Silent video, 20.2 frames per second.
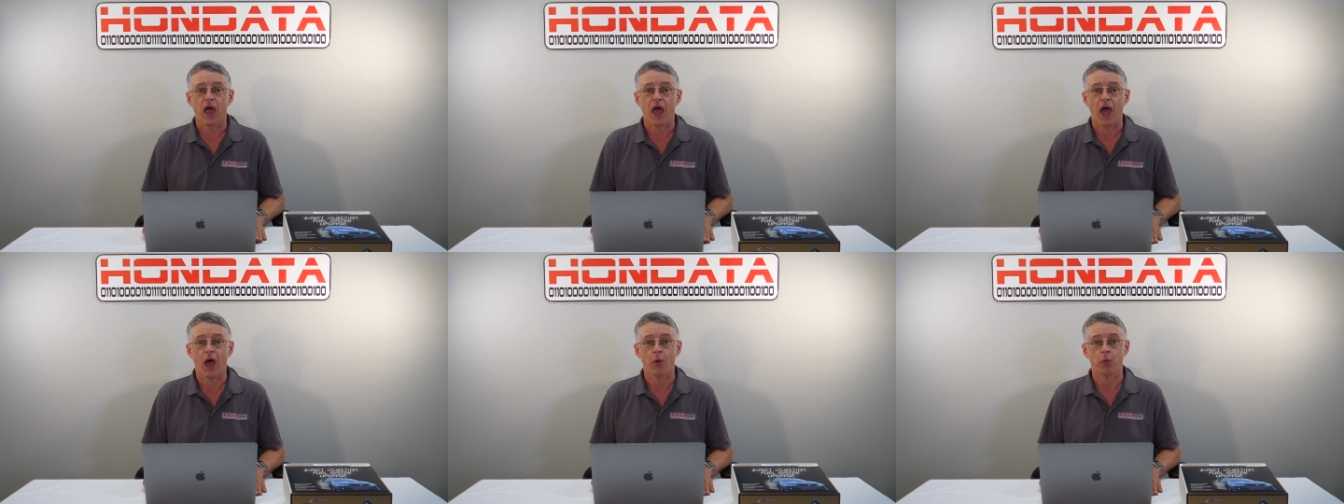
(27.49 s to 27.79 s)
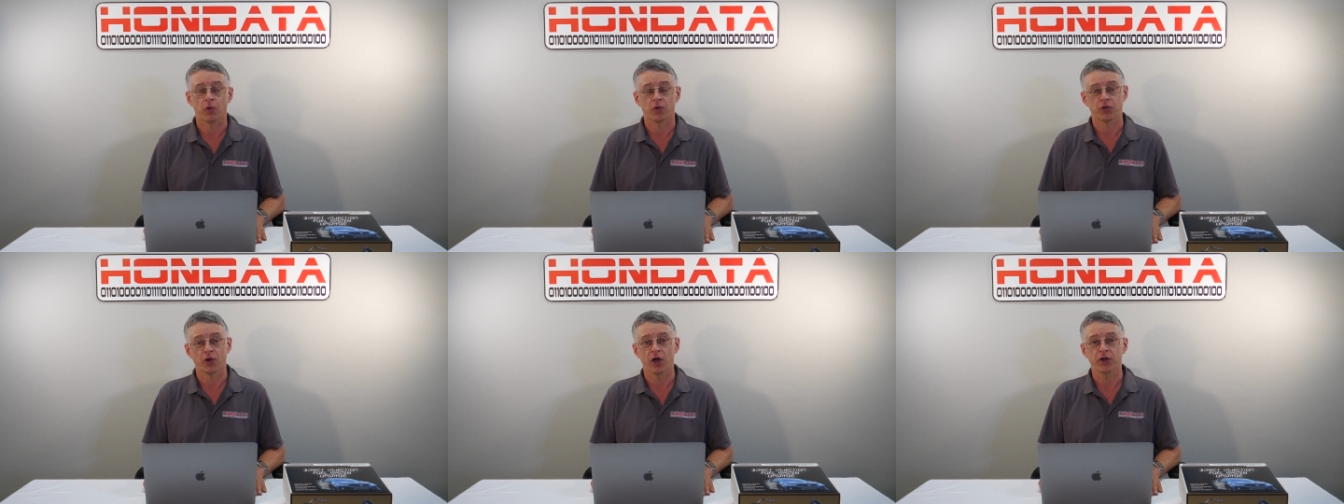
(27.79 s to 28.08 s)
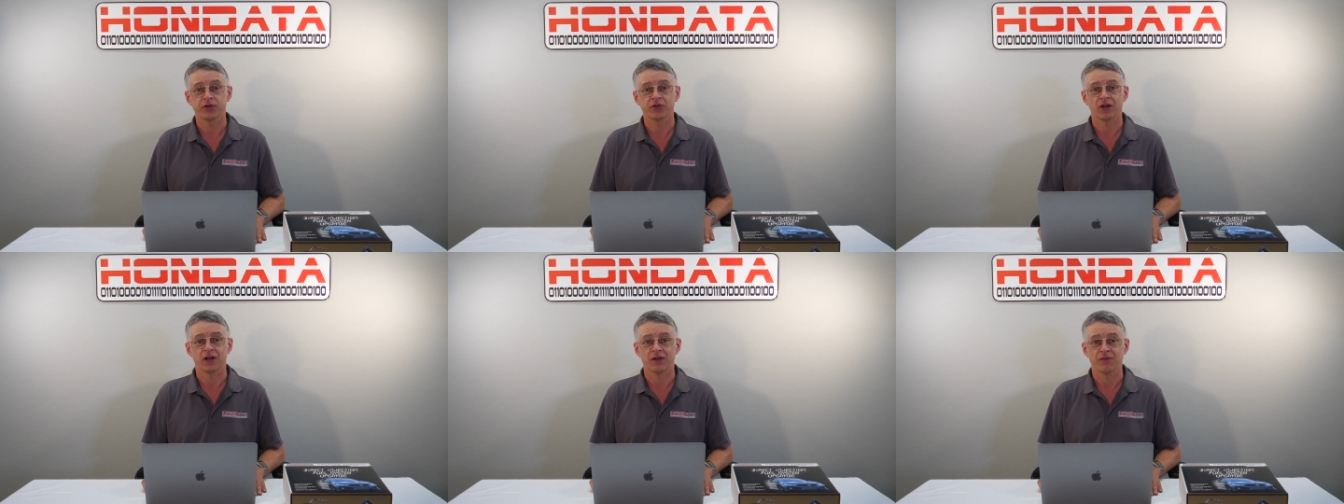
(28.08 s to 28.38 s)
and will
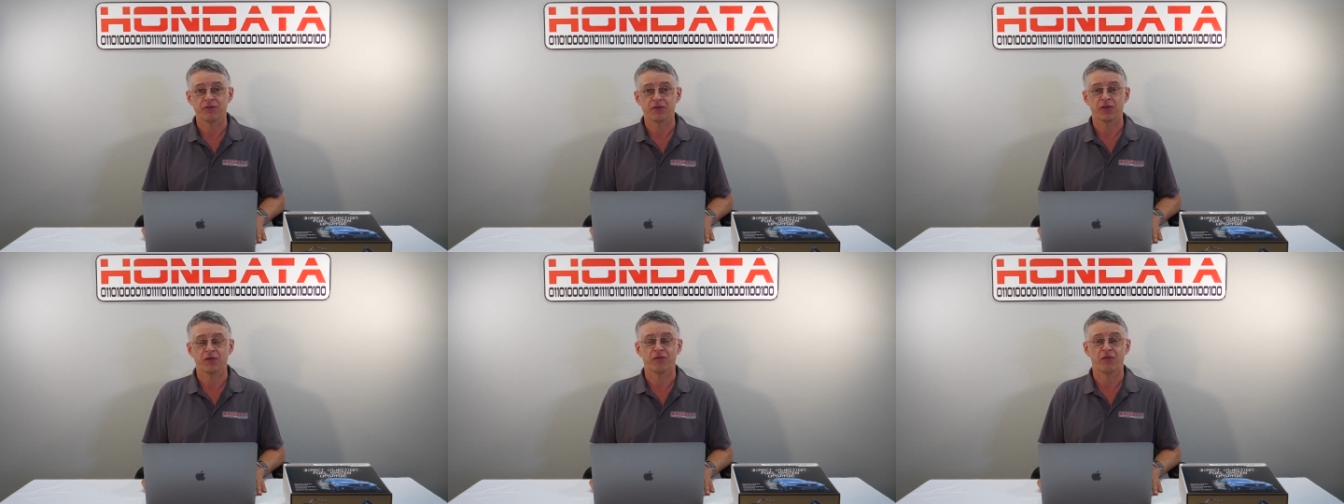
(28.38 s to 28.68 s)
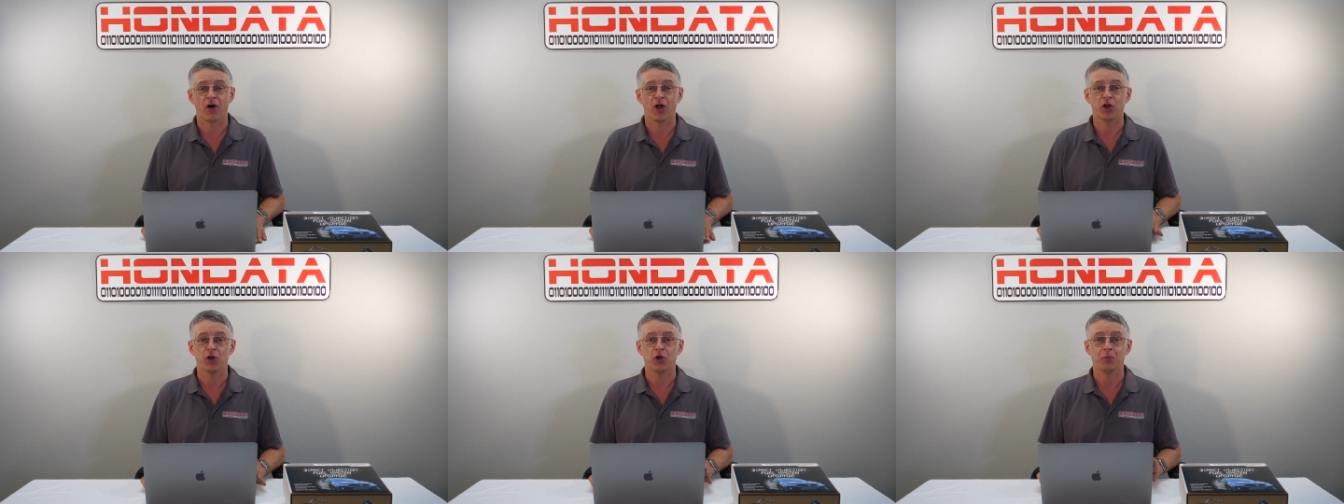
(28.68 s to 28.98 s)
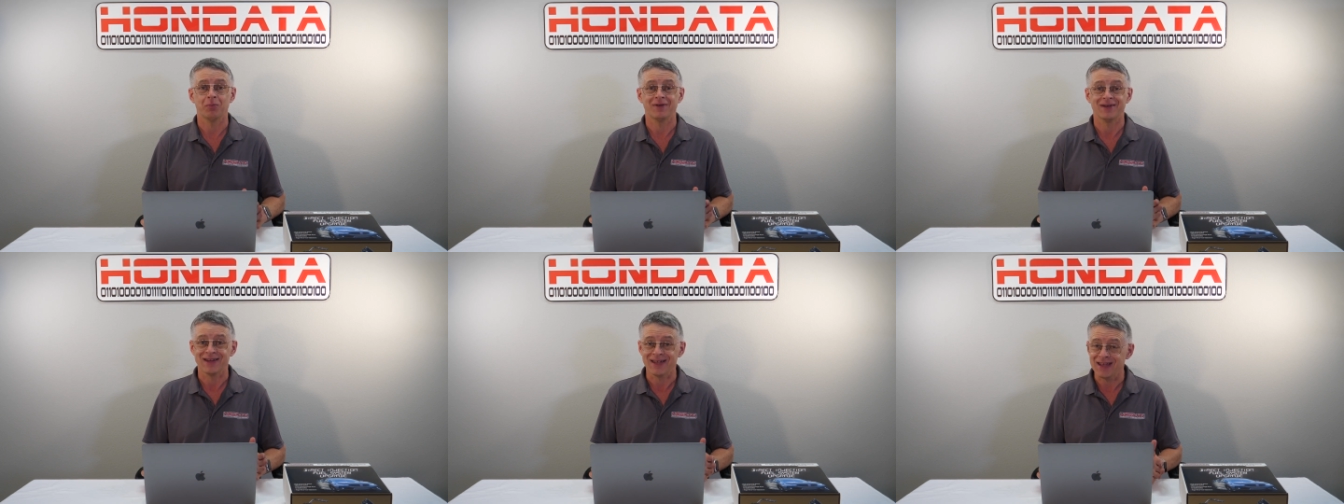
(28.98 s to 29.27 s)
not deliver the
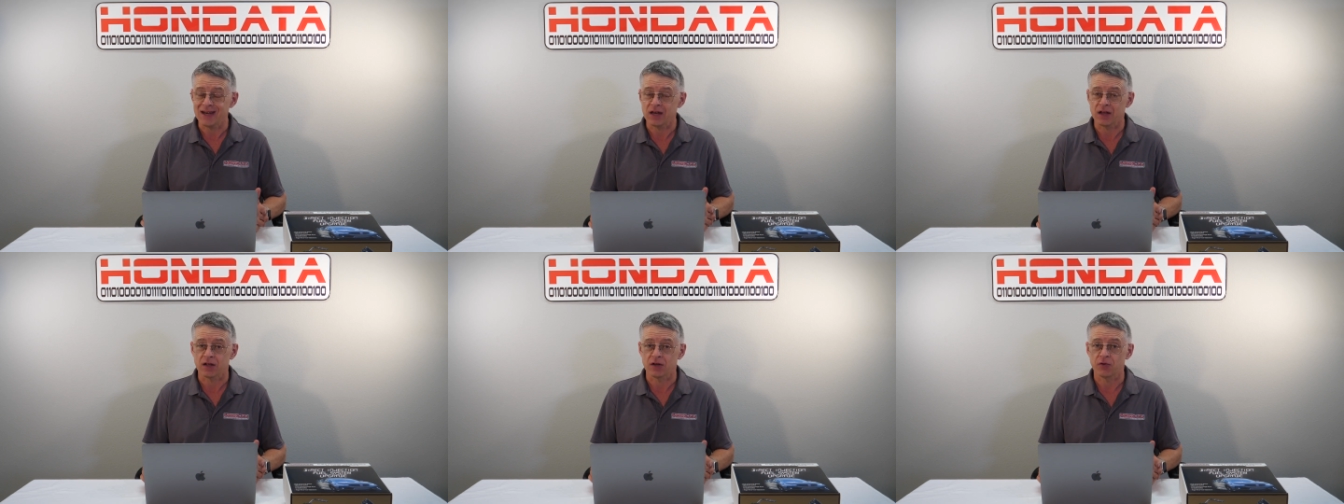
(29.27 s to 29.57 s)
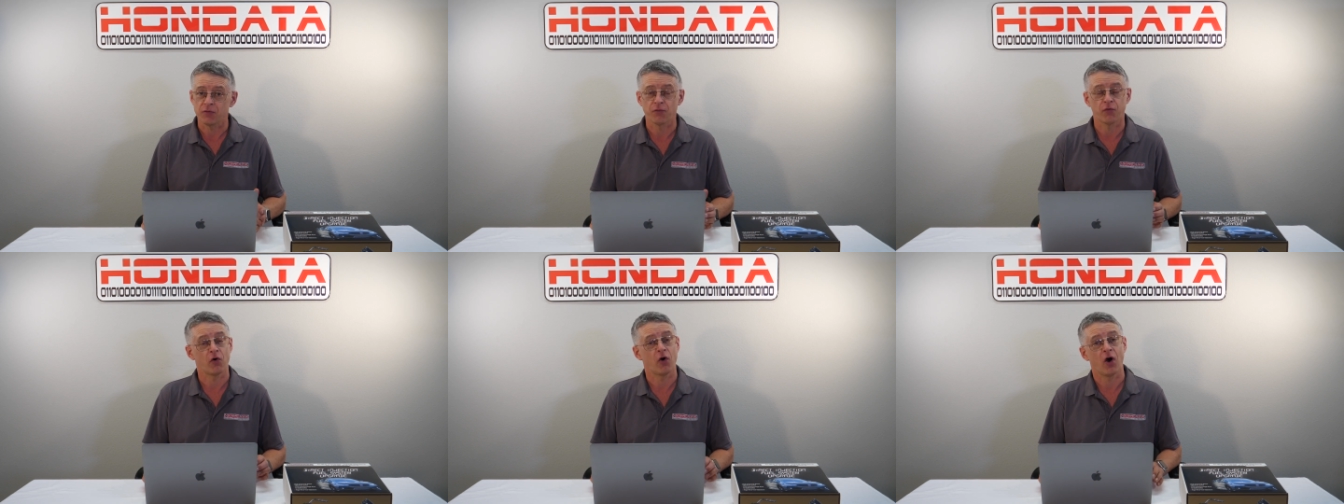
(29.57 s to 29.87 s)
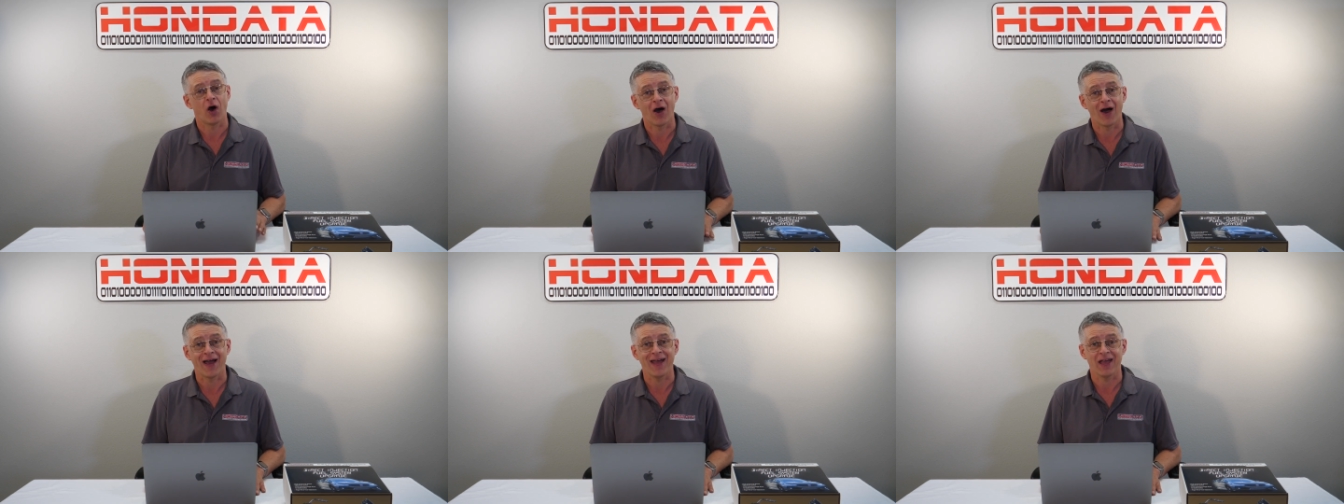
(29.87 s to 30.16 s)
volume needed for
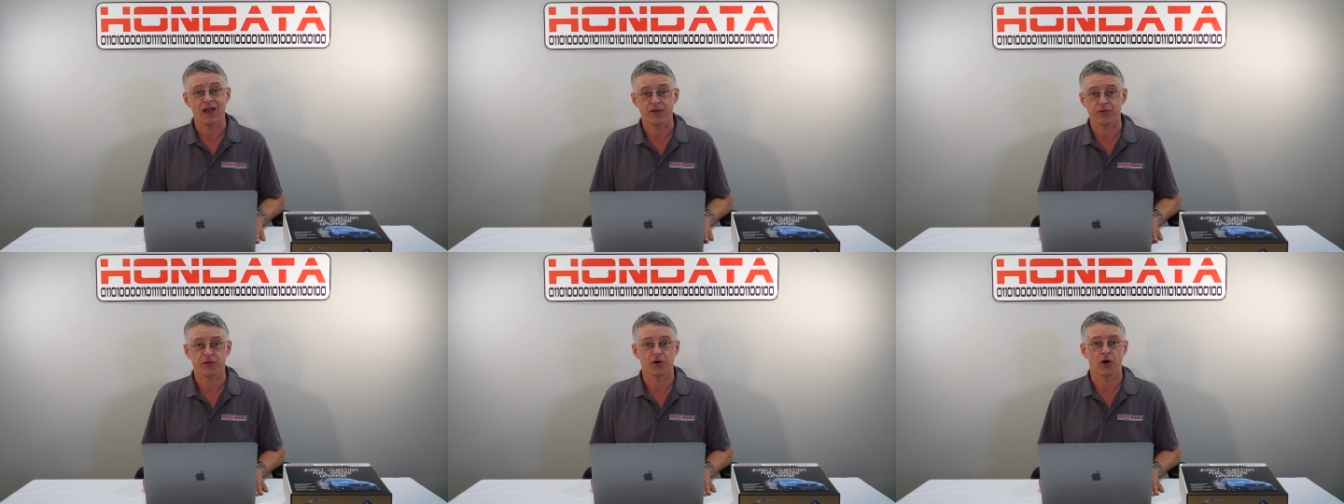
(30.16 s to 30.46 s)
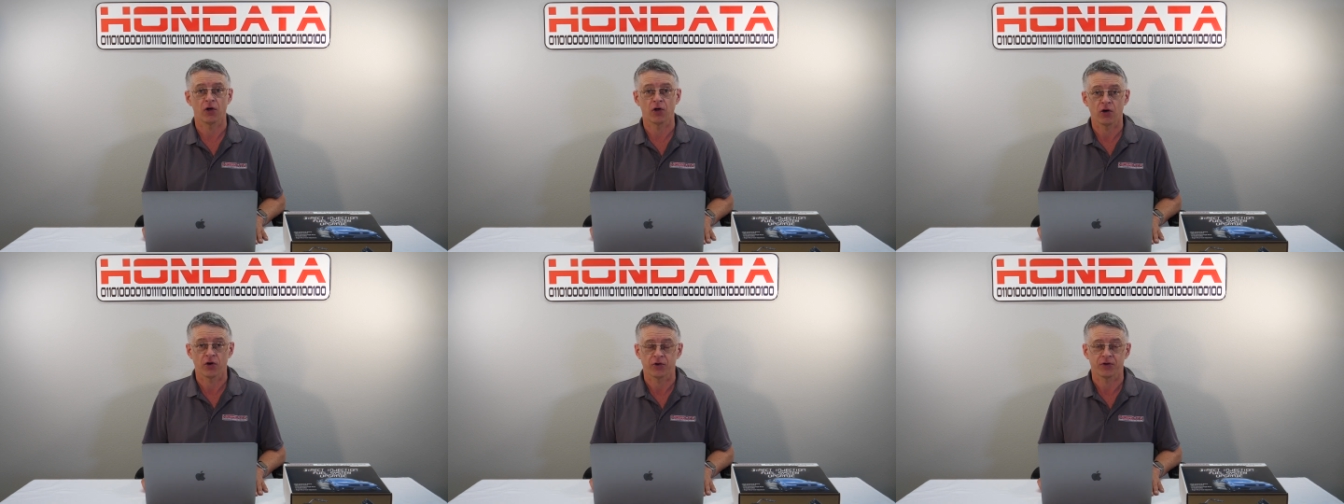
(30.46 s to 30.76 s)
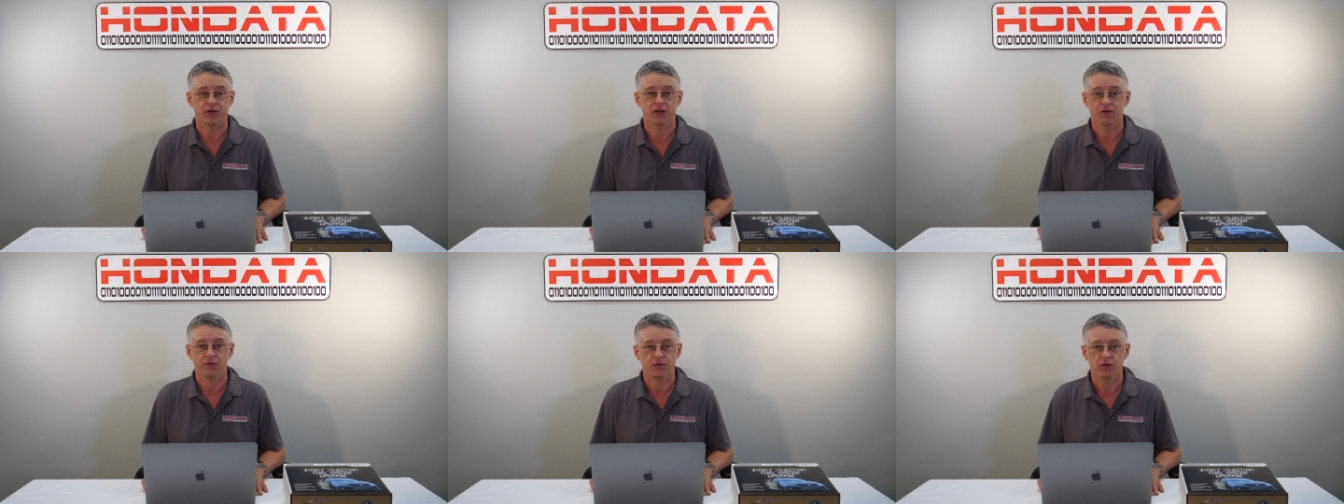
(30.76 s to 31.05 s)
high ethanol
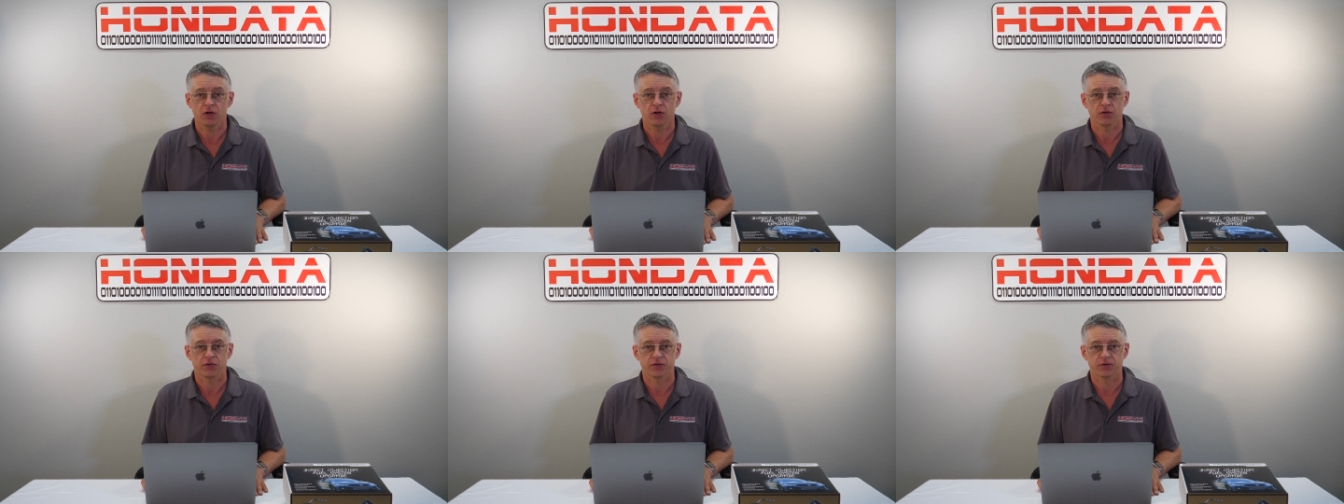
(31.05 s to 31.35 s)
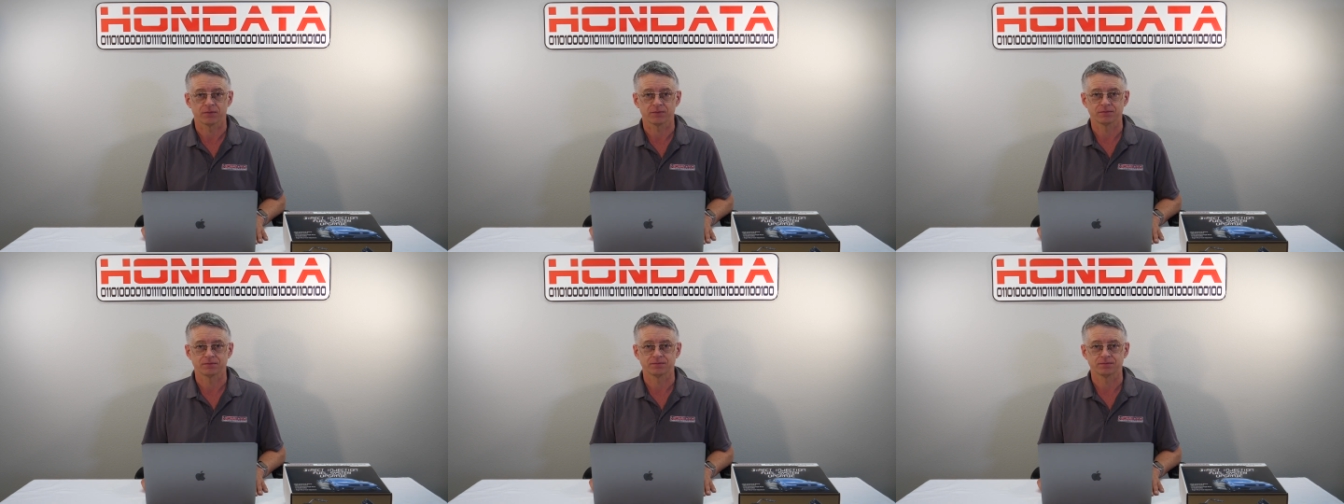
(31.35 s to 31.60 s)
content fuels.